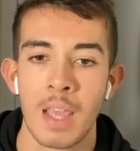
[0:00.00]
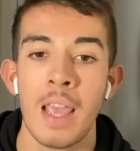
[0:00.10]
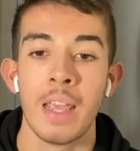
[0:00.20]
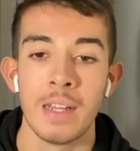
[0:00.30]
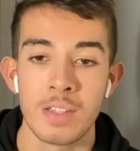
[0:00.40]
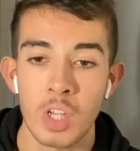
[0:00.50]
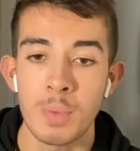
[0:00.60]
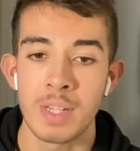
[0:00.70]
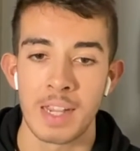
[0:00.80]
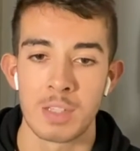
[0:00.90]
In some
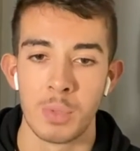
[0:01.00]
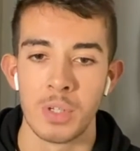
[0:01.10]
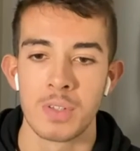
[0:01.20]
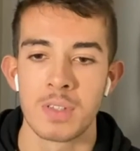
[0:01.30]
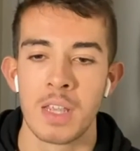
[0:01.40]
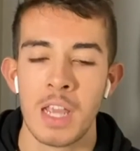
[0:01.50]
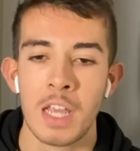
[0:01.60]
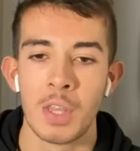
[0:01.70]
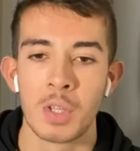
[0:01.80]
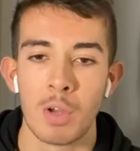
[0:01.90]
textbooks,
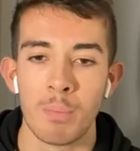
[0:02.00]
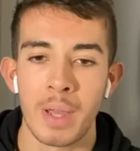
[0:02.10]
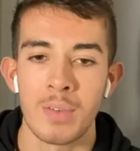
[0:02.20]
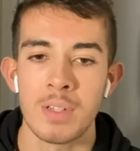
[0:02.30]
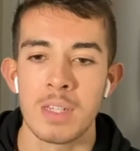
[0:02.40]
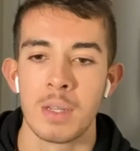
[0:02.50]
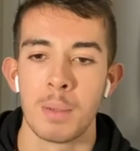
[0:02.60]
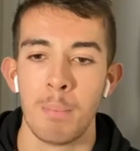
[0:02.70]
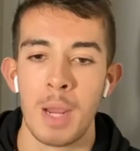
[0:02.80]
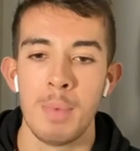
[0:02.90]
the compound
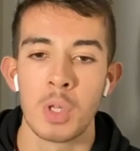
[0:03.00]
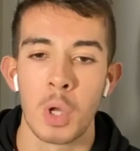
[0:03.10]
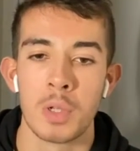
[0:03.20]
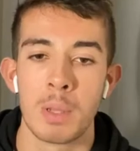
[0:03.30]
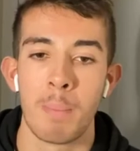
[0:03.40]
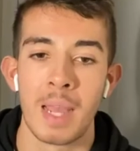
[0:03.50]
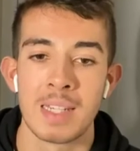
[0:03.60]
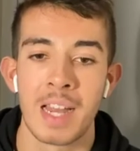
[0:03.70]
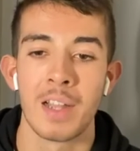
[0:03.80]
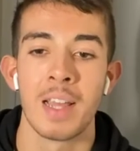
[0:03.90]
may be called
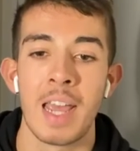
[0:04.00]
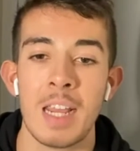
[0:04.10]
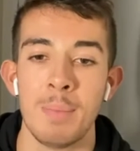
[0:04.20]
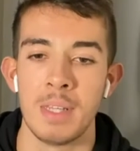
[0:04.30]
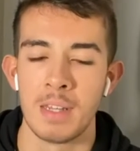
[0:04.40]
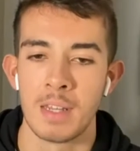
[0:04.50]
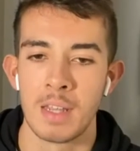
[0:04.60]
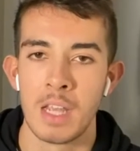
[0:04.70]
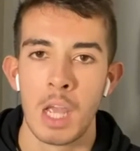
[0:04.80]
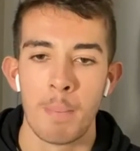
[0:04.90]
pentylamine
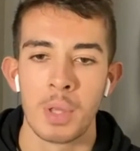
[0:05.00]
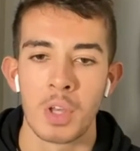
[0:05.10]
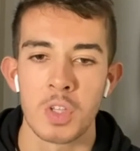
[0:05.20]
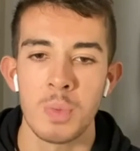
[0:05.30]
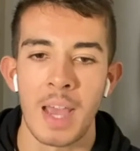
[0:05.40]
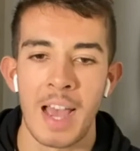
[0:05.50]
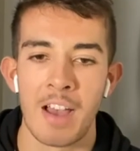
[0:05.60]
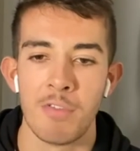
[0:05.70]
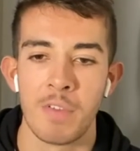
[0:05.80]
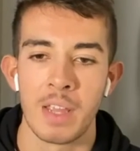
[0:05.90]
because we
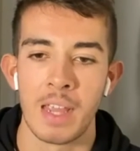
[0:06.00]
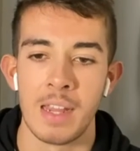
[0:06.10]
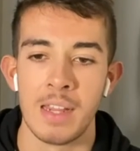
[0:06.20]
have a